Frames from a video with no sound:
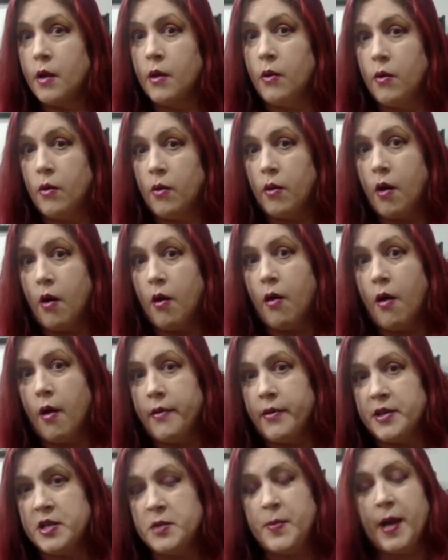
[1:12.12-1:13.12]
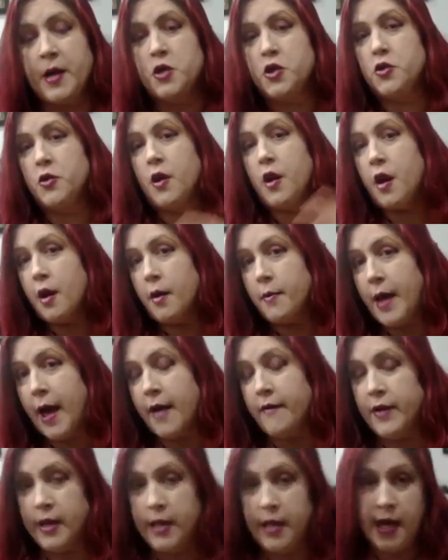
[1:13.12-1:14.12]
or are on the spectrum,
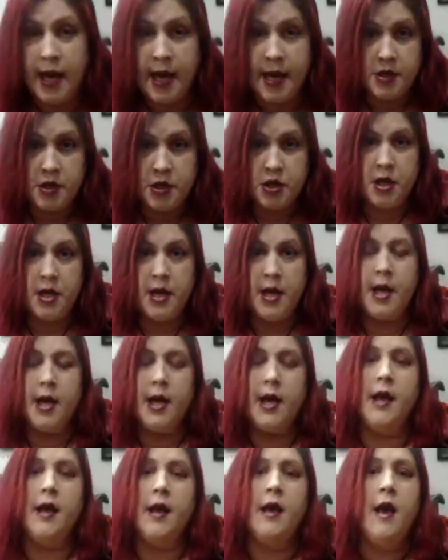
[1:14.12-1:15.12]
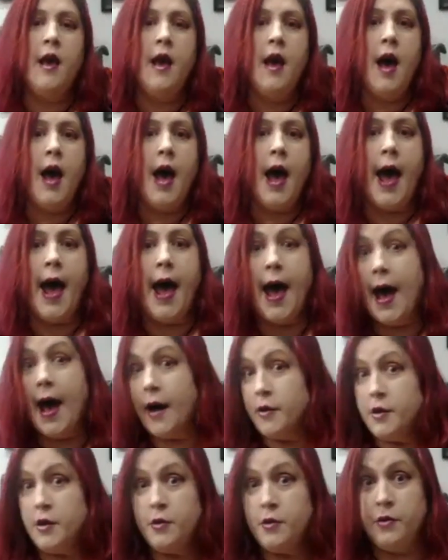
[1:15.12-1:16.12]
have ADHD,
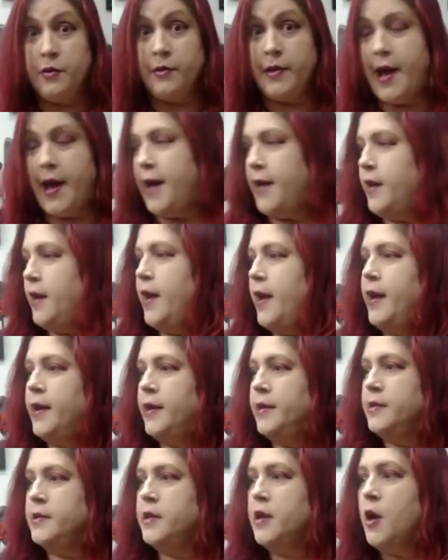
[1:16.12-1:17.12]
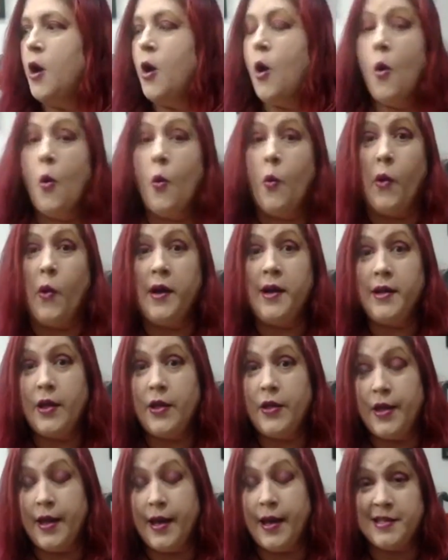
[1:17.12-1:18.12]
how do you do that? And one
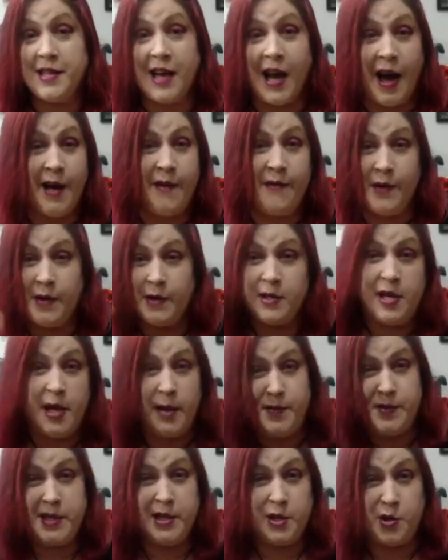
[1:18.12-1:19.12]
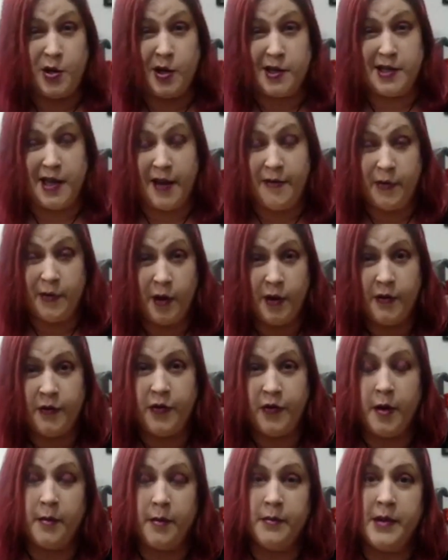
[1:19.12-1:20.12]
of the tips and tricks I've learned
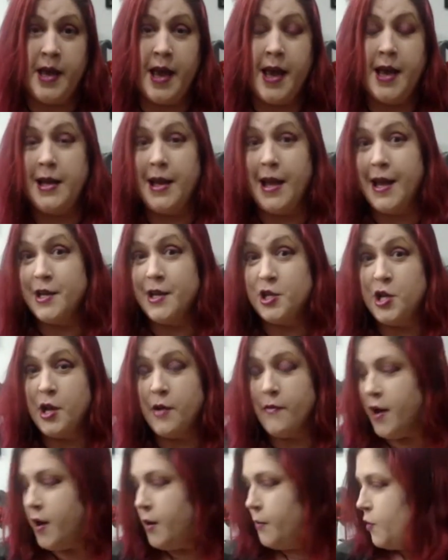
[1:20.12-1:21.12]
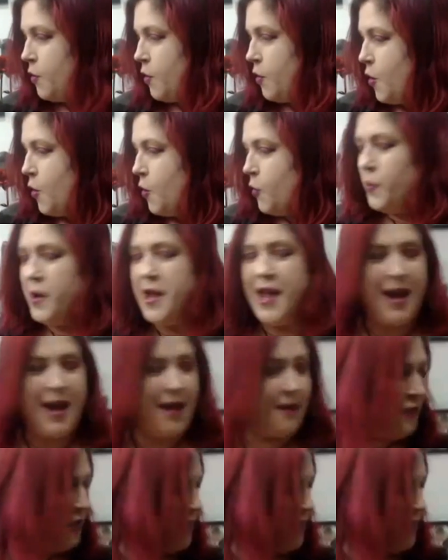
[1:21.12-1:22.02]
from the ADHD realm, we have